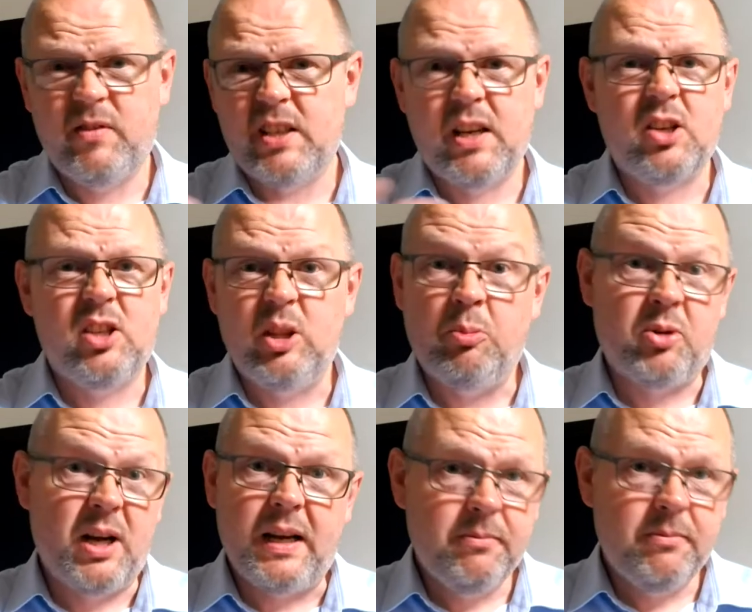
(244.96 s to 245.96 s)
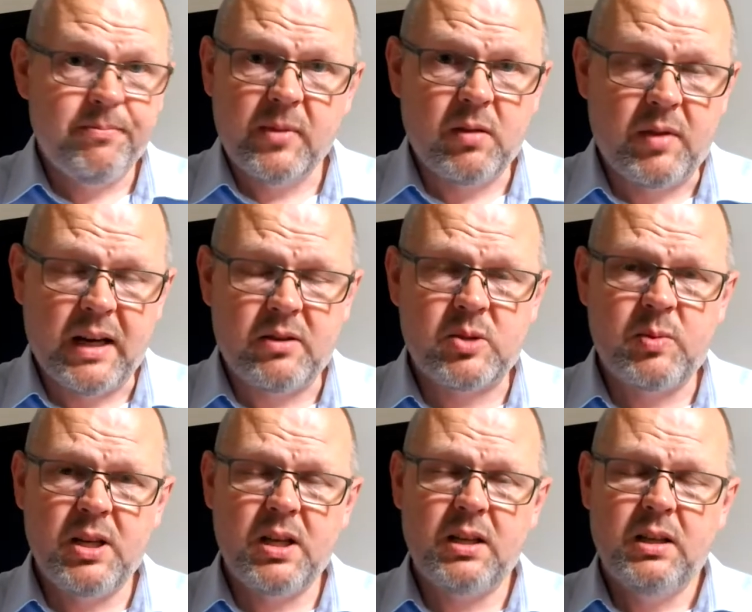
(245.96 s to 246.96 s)
essentially the brain of the
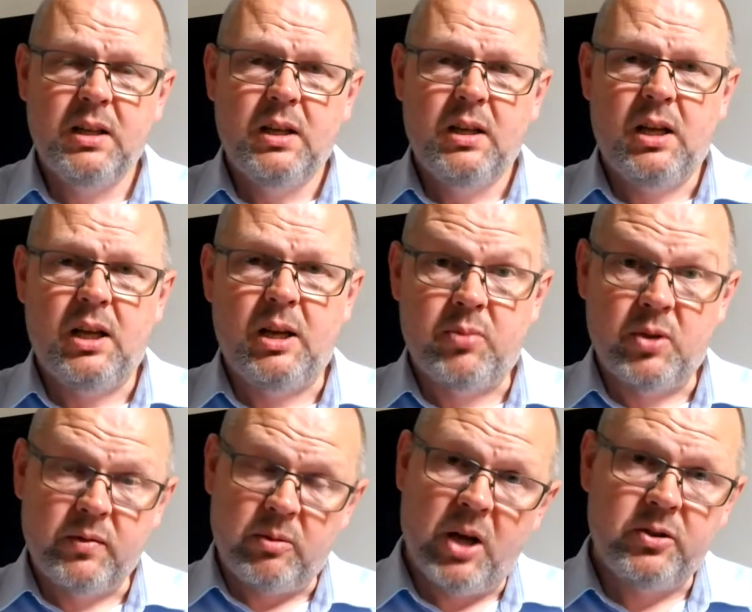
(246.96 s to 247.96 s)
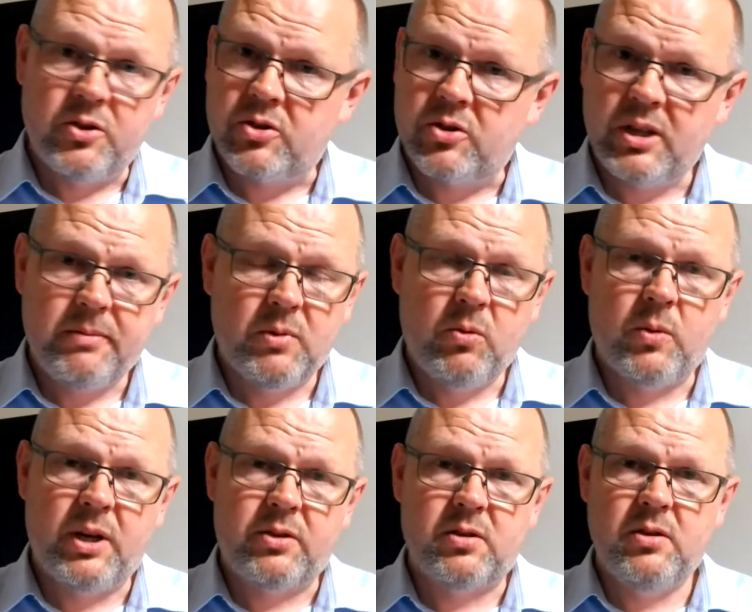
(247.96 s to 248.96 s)
loudspeaker, improved componentry all the
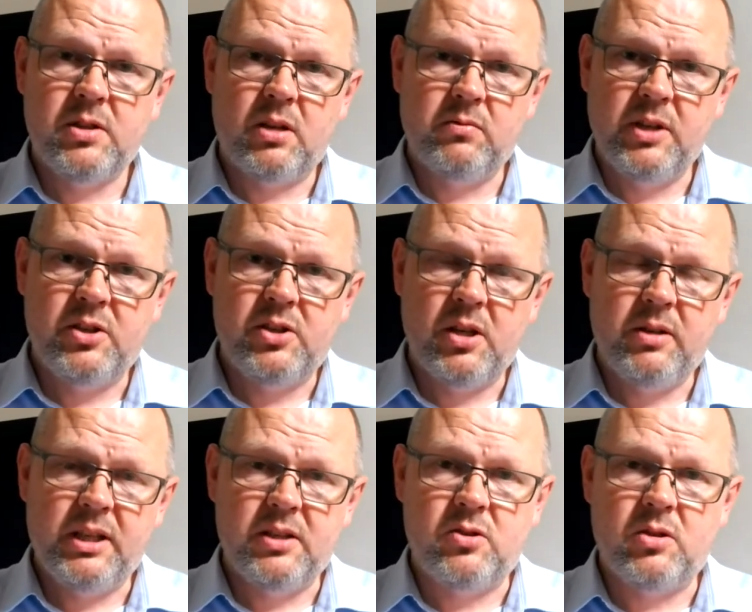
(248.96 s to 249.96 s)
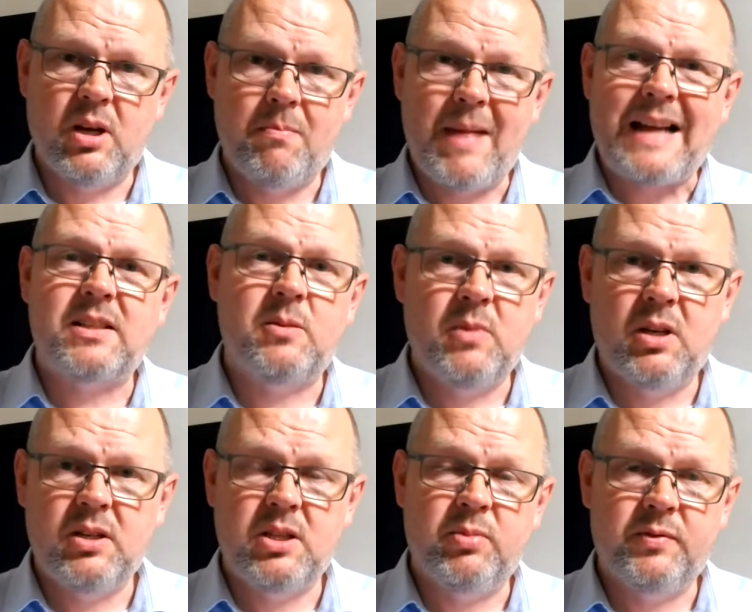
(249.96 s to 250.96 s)
way through, so retuning it to try and
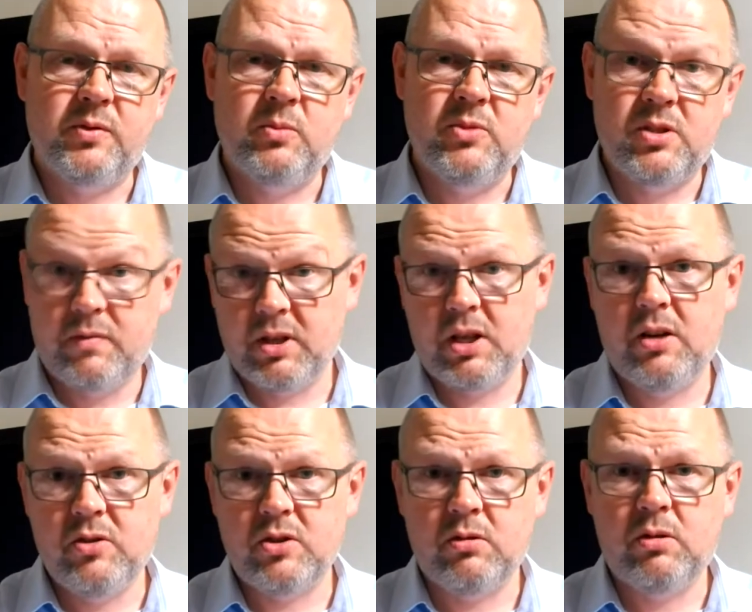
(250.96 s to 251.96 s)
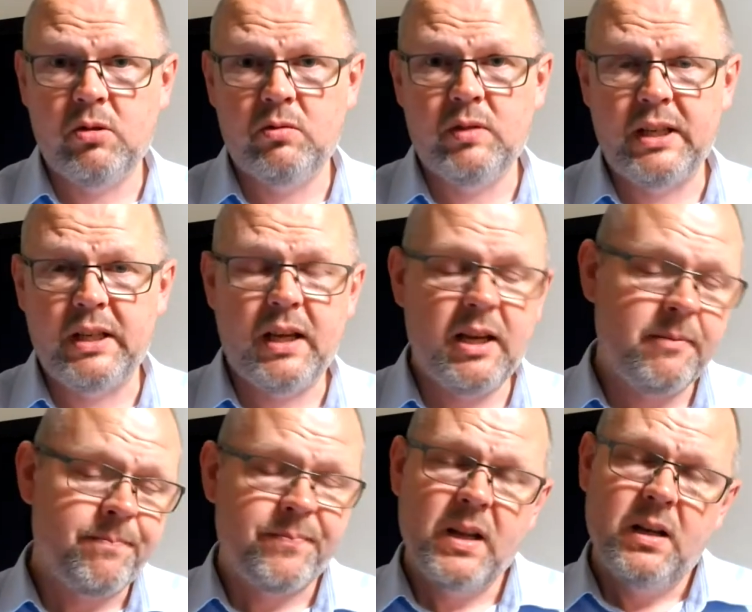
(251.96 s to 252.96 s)
maximize the performance of the cones that are already
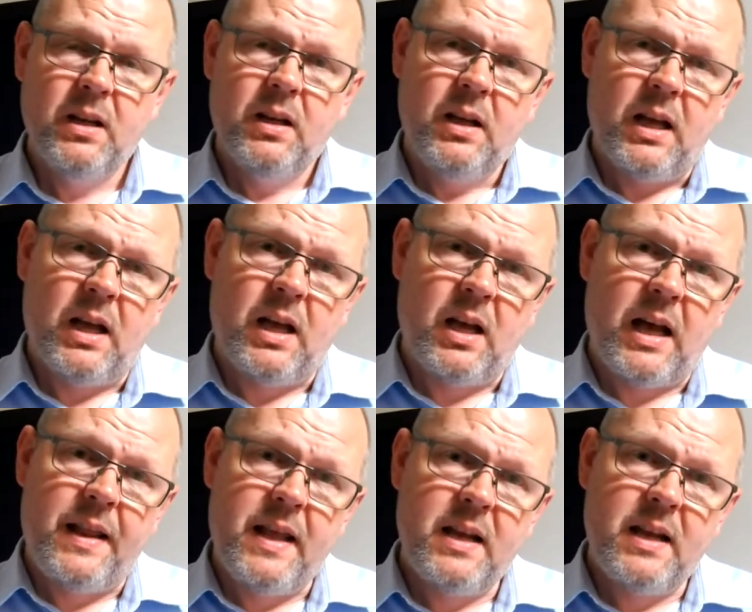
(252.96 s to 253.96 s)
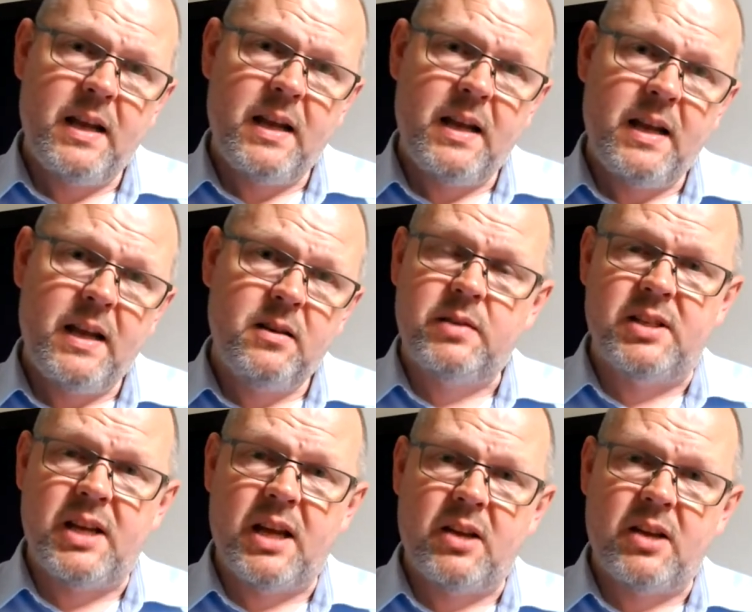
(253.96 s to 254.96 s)
there. And then the rest of it's
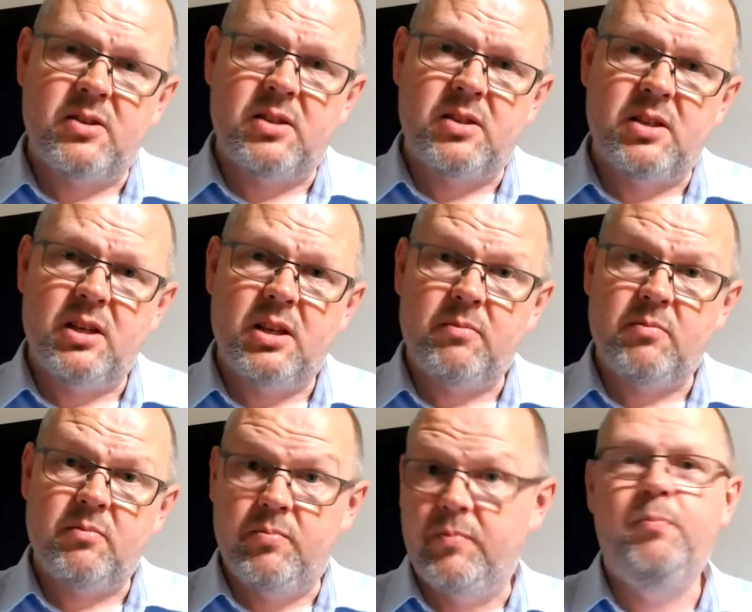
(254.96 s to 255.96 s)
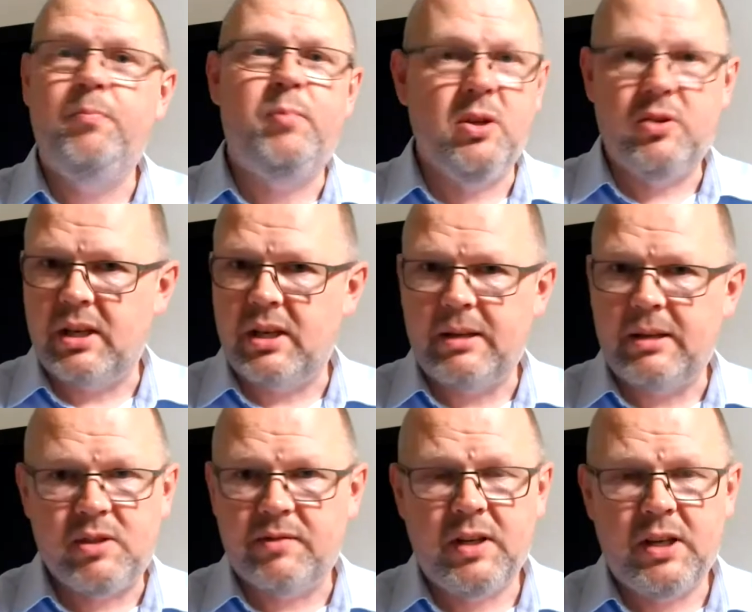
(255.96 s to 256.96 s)
down to beauty, to
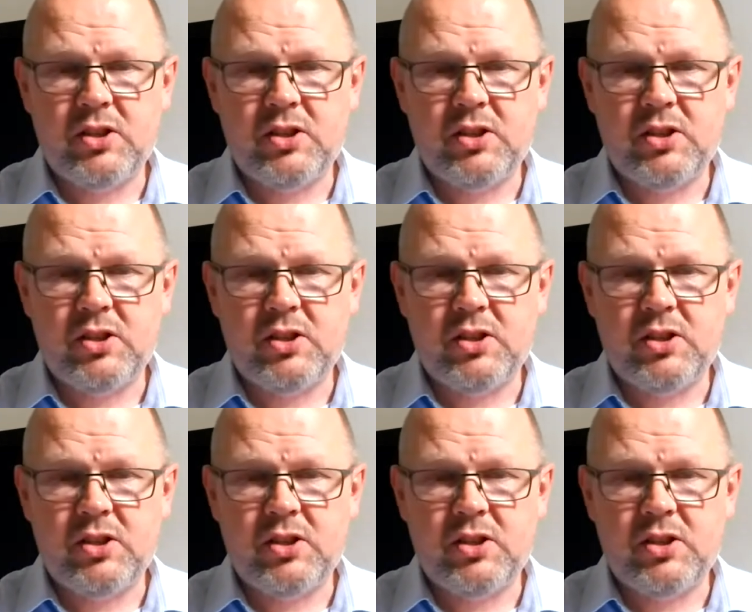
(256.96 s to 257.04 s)
finish. So